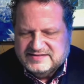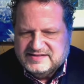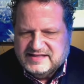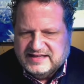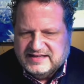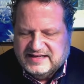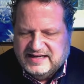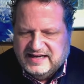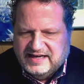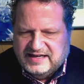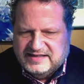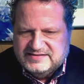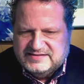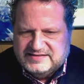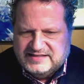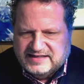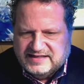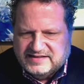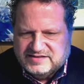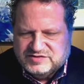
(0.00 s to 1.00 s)
that
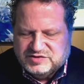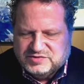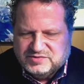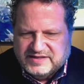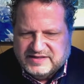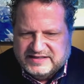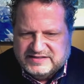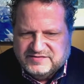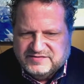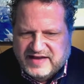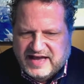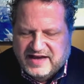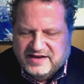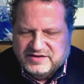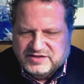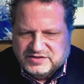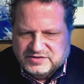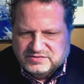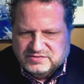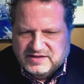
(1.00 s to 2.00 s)
context creates
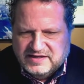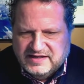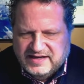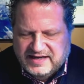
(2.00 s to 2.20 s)
value